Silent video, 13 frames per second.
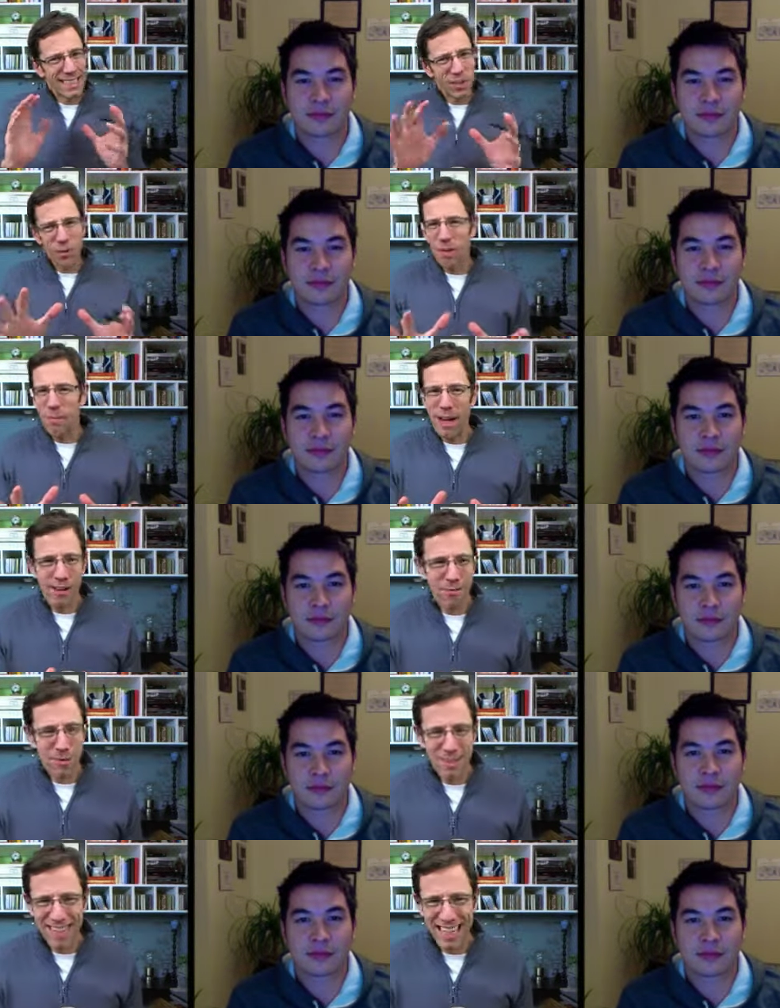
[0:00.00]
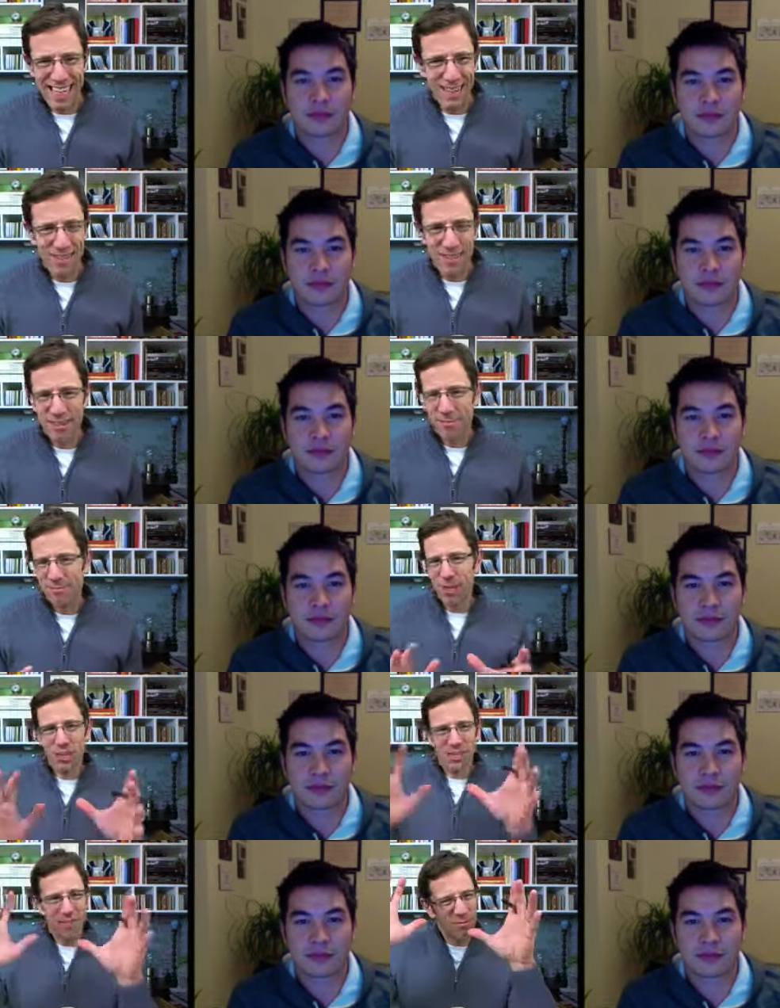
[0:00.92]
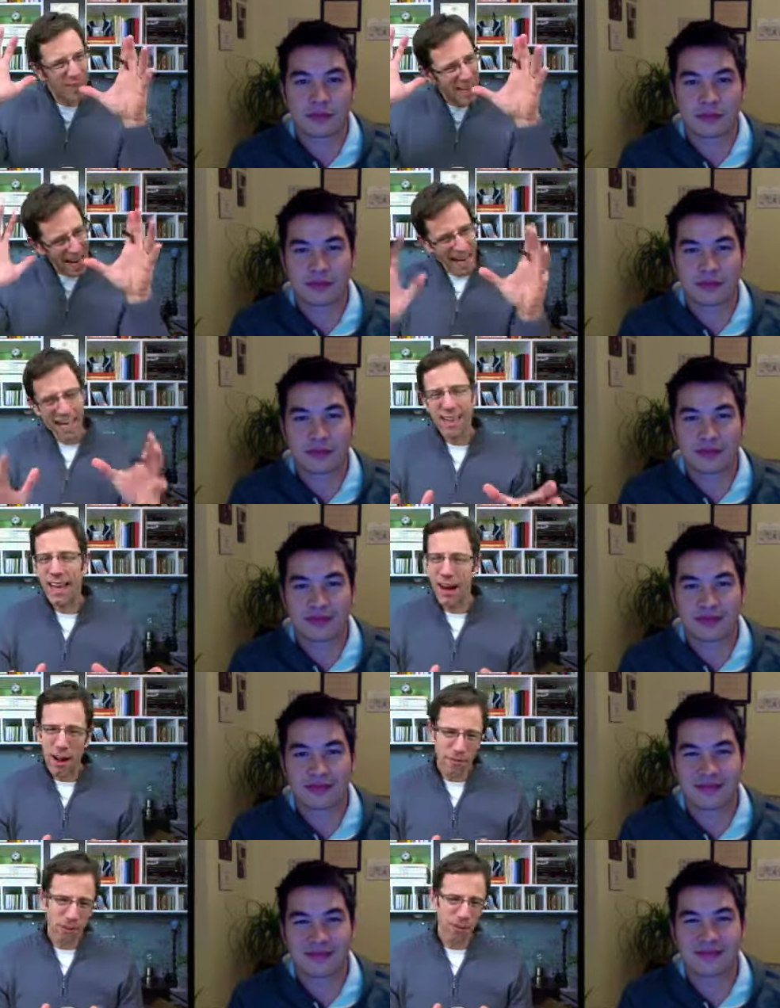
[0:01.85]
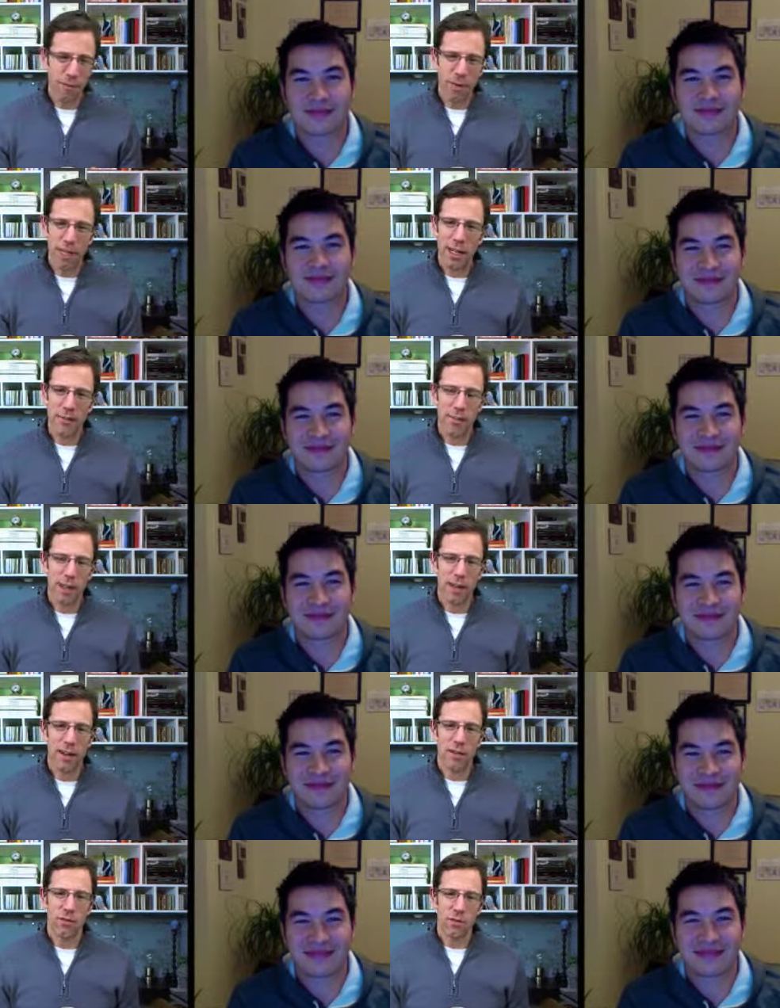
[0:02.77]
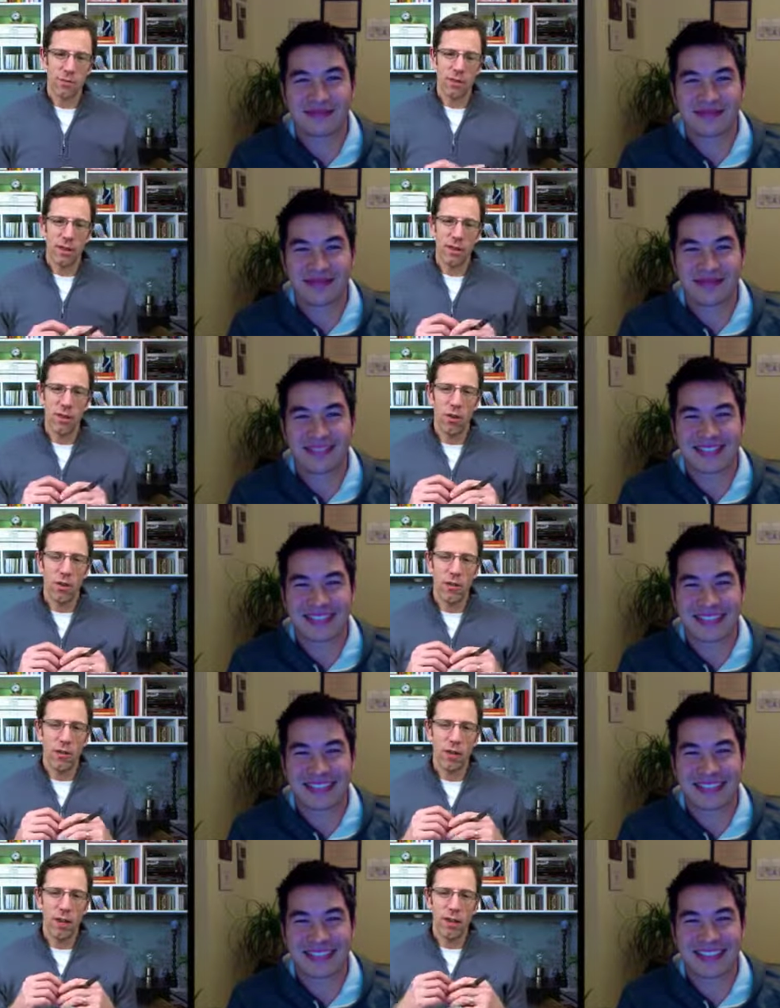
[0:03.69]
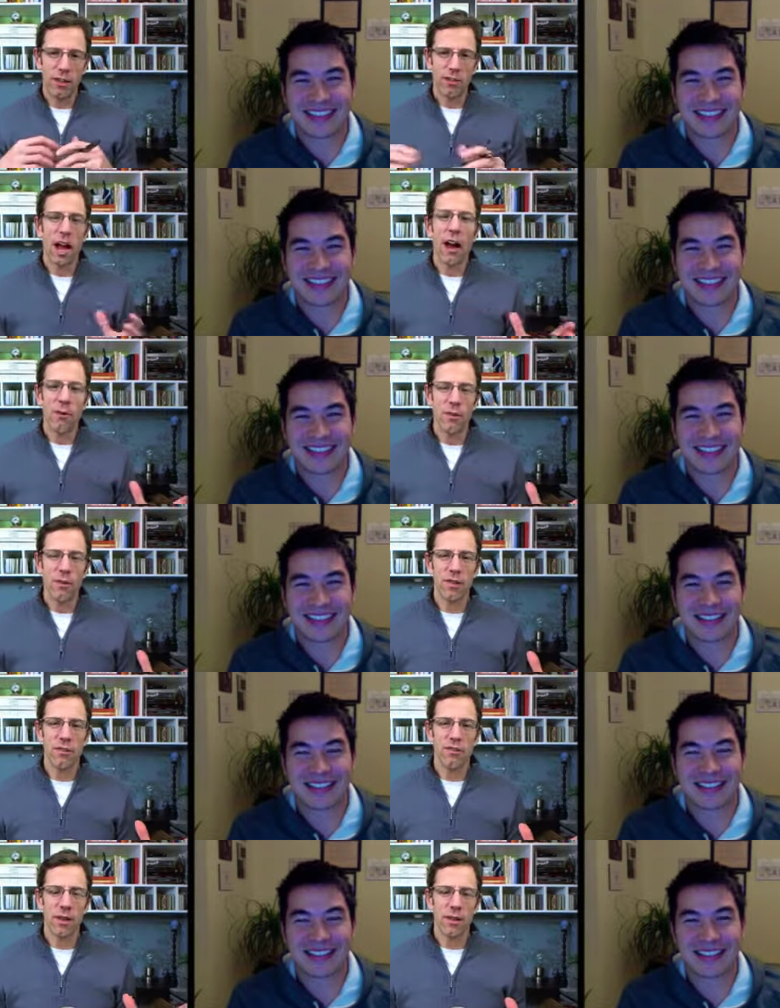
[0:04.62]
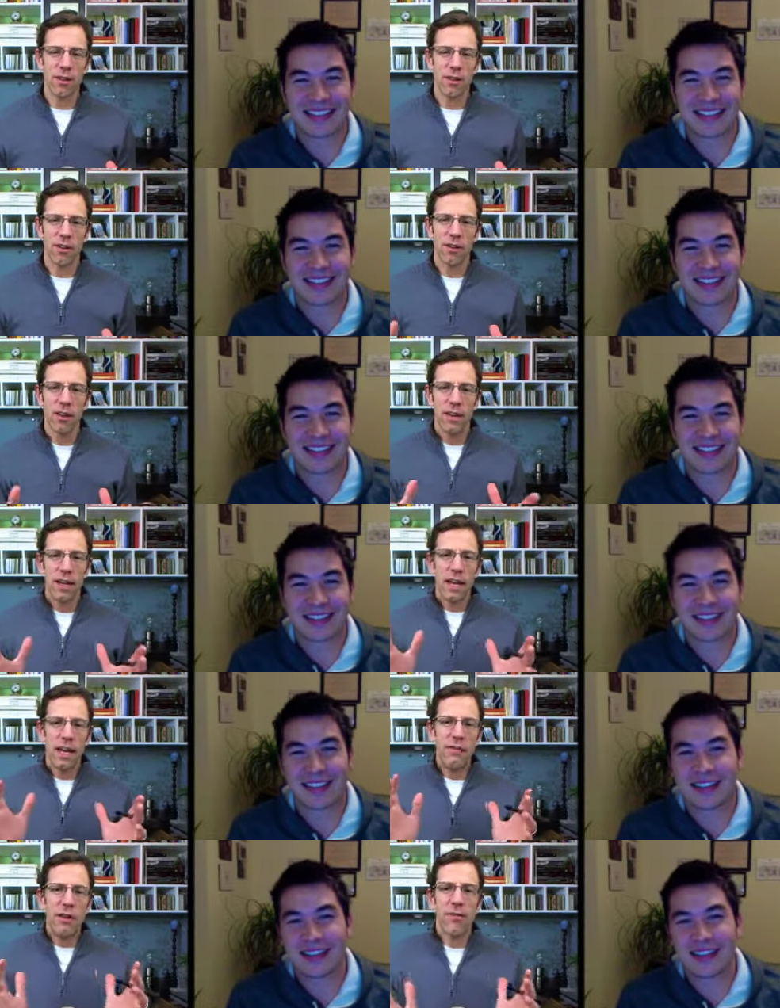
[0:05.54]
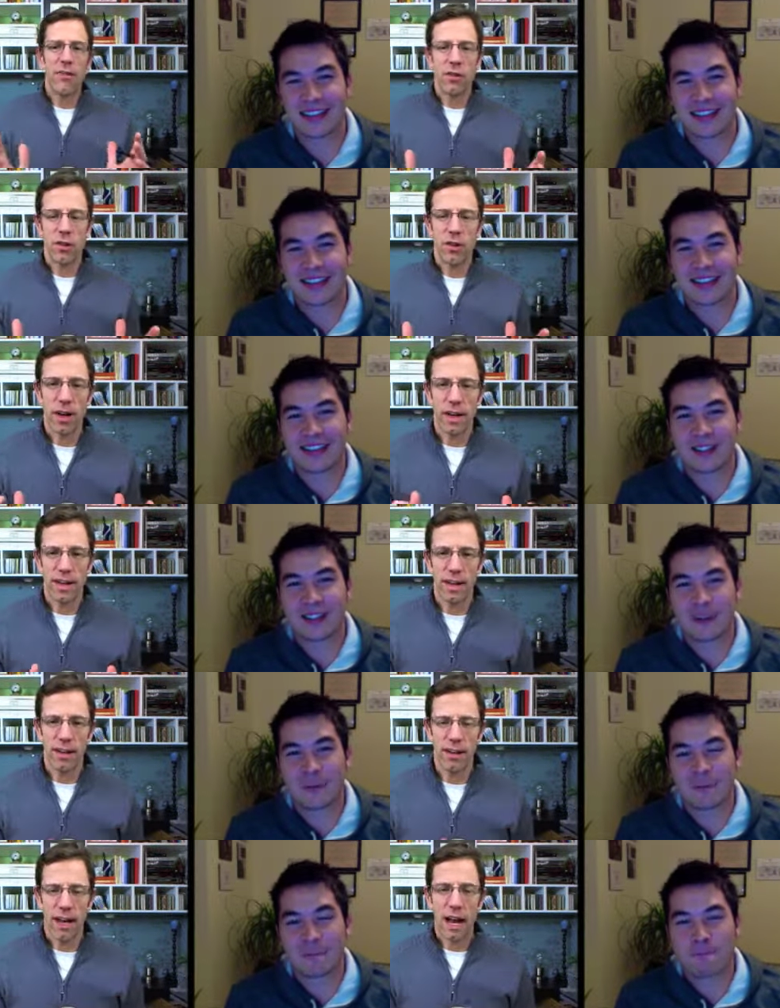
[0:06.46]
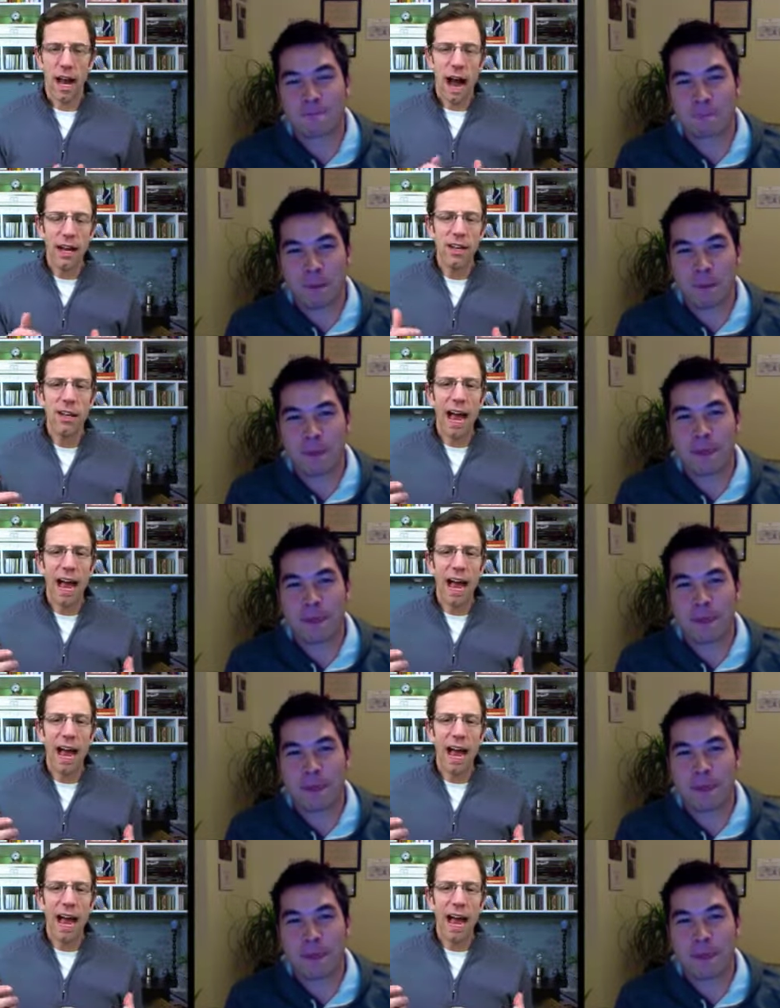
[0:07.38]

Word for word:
Speaker 1: don't get back up on stage. Just hand that off to somebody because you know there's a there's a high risk of failure even if it's a good idea how, how, do